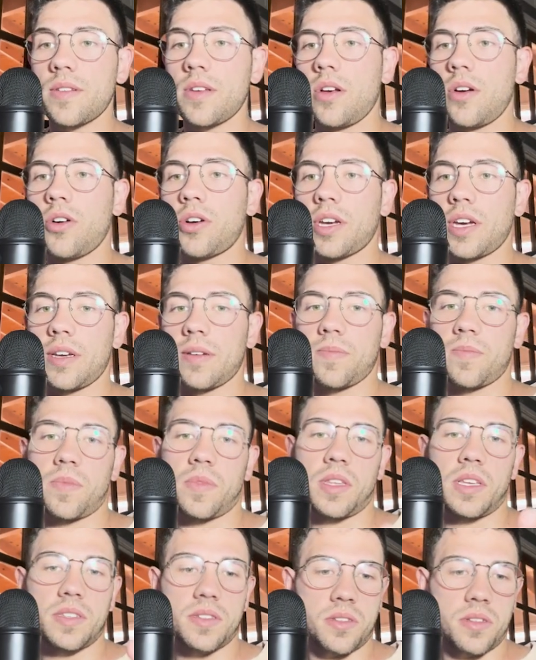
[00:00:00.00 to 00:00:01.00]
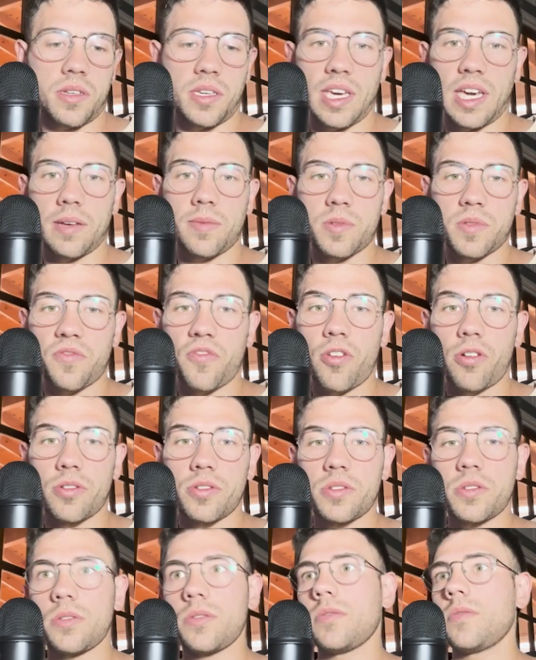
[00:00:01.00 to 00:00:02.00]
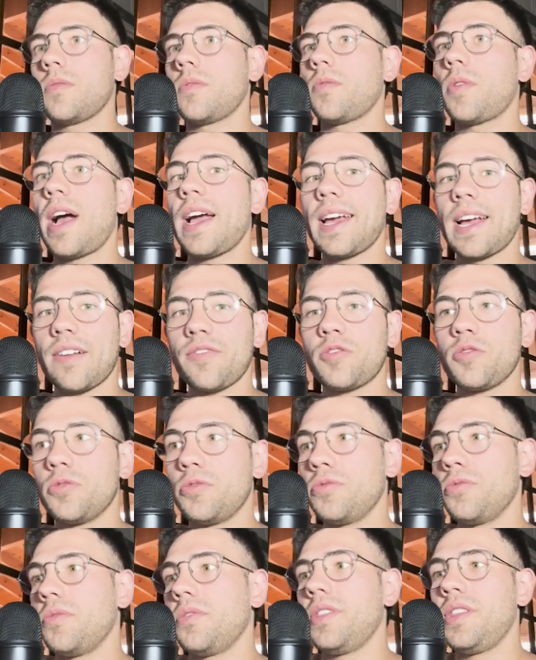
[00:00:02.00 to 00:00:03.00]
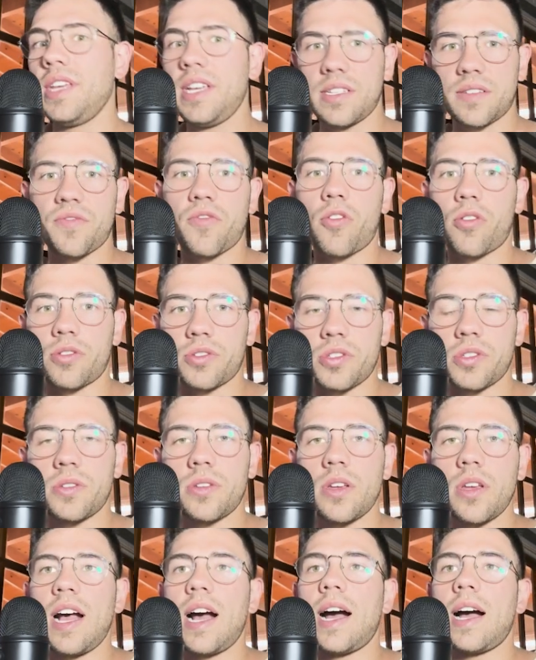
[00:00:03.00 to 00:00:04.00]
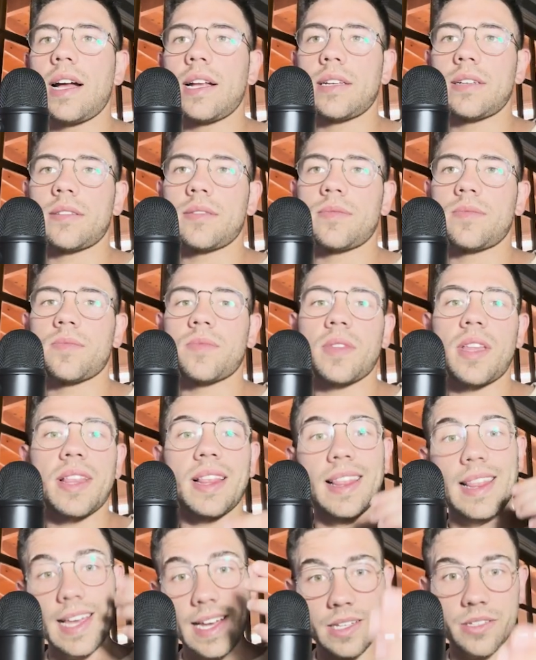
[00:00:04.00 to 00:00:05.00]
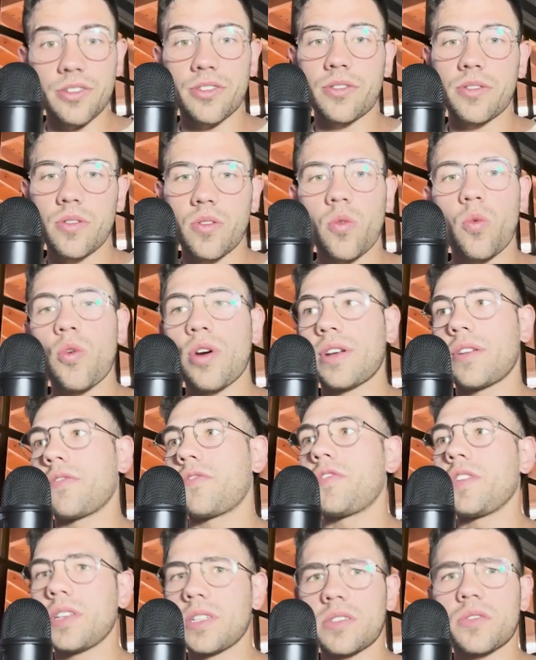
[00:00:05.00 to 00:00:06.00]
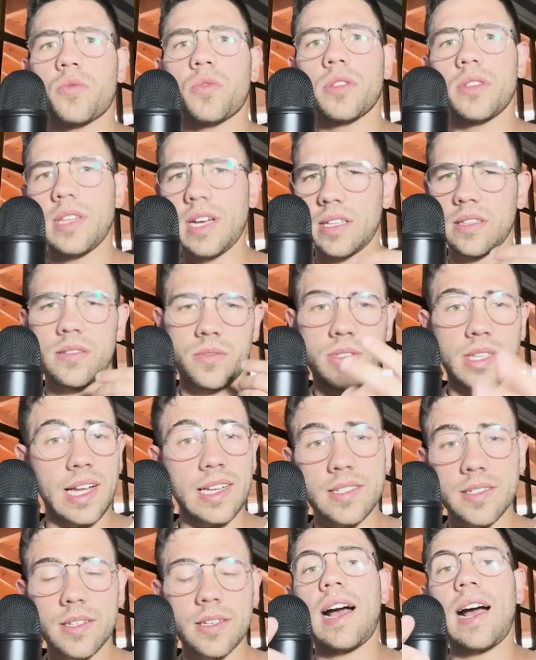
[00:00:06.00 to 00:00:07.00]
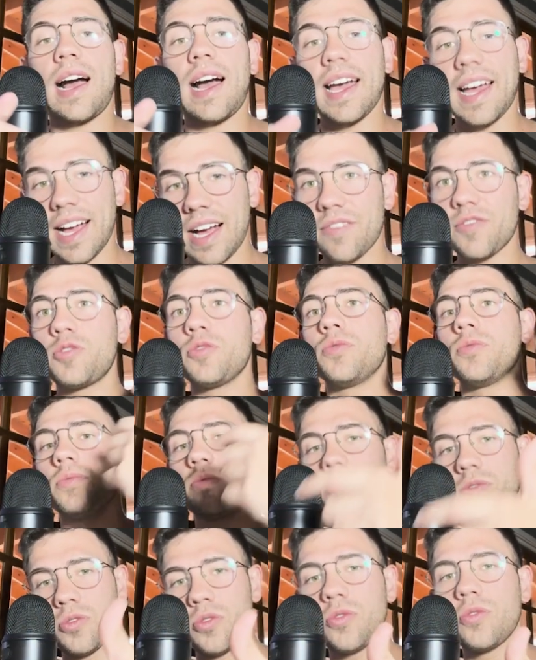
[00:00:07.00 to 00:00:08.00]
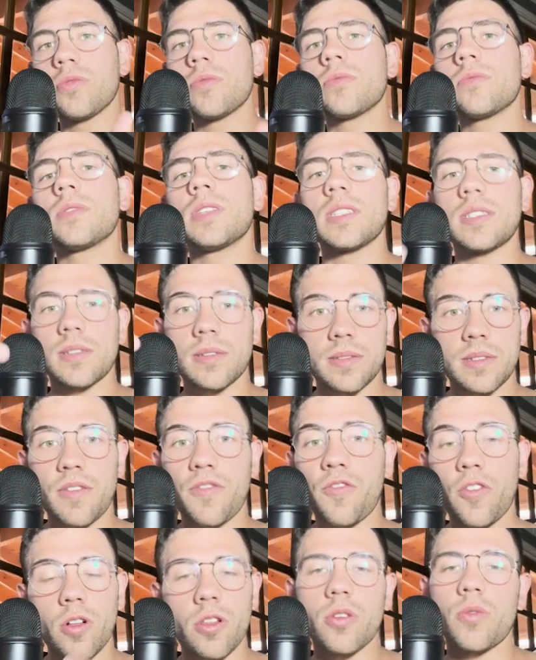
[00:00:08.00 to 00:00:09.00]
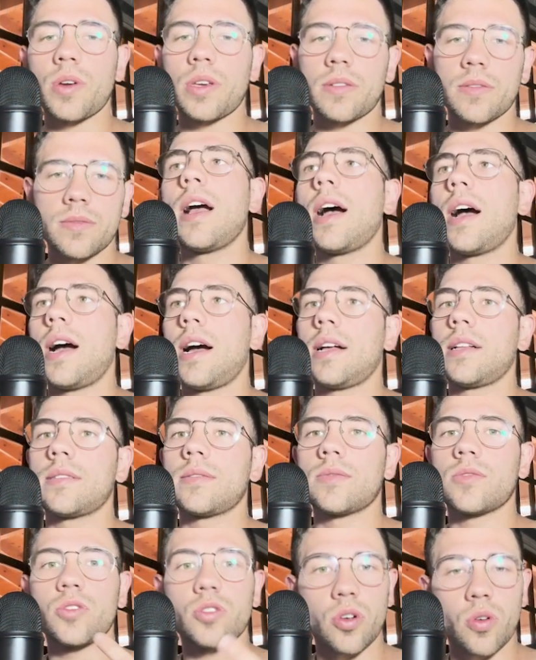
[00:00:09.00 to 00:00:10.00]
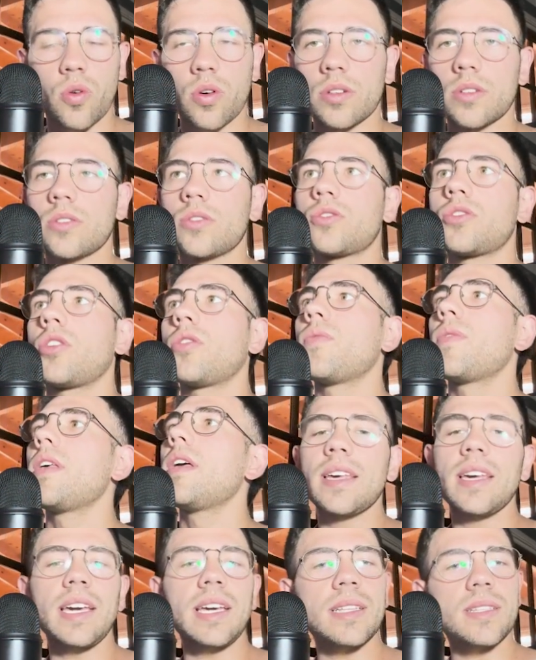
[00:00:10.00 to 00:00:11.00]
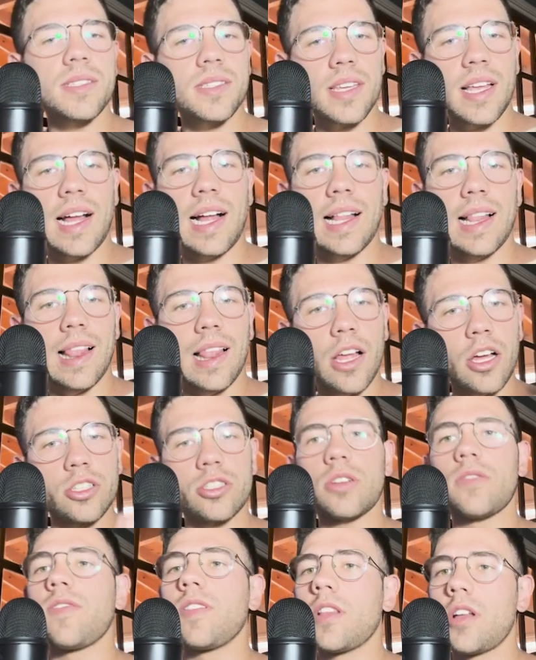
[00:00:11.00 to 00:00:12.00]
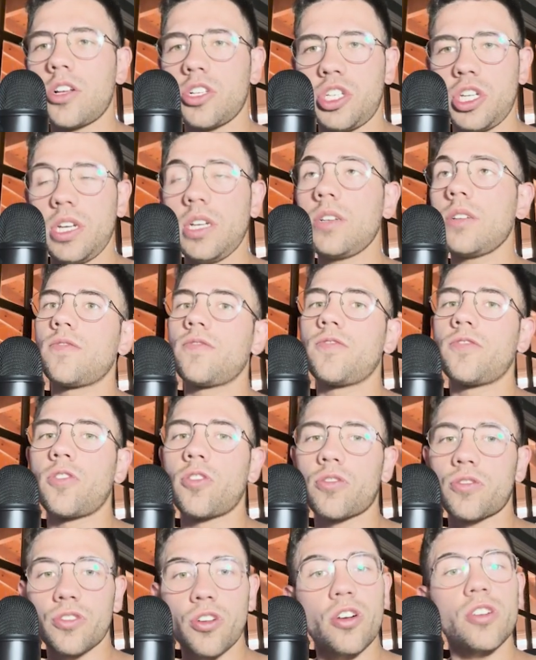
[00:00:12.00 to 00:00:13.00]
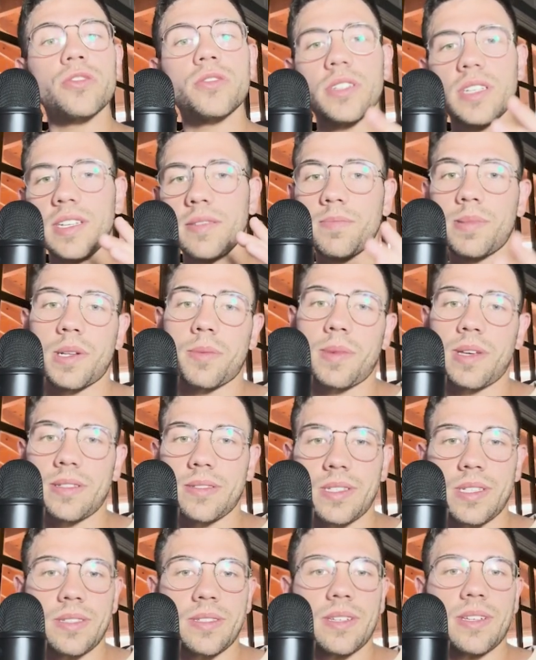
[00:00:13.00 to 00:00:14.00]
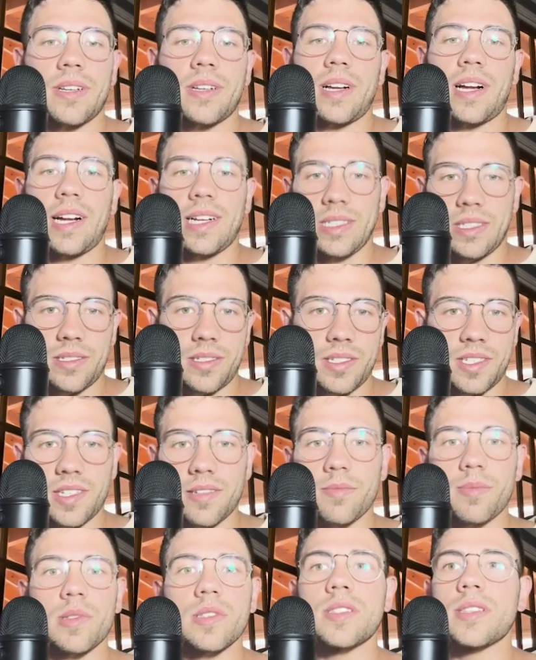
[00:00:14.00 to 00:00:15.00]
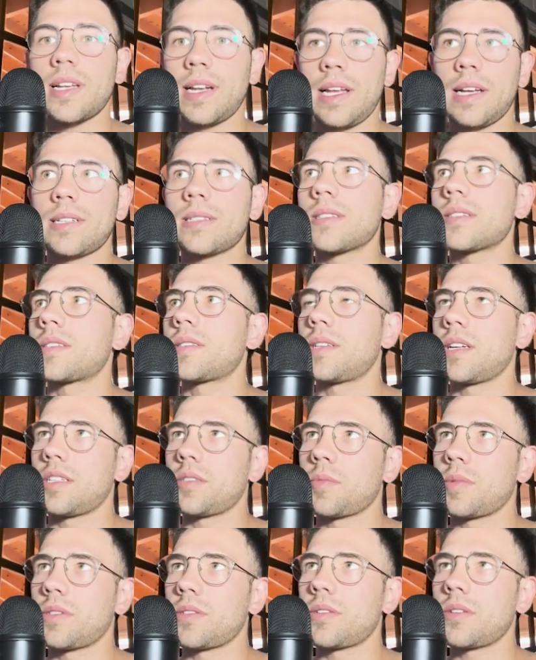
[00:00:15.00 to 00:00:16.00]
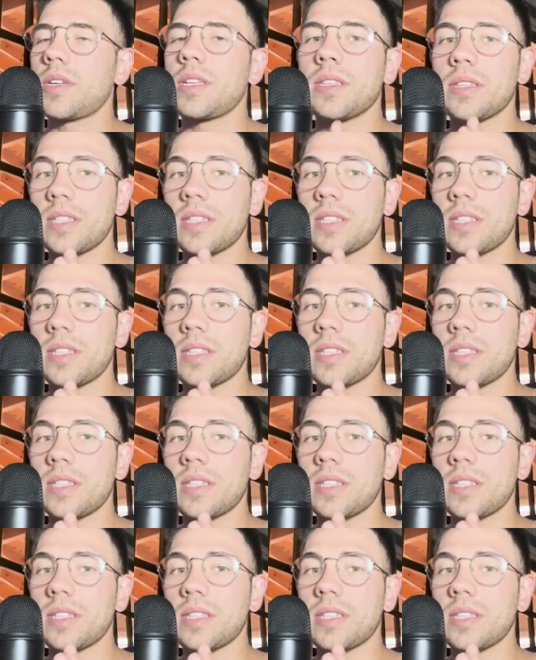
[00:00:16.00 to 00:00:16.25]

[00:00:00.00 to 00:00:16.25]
Okay, this came first, I have to do this first, and later when finished with that task I have to do the following, and so on. So it's a lot of logic for not implemented a simple select statement in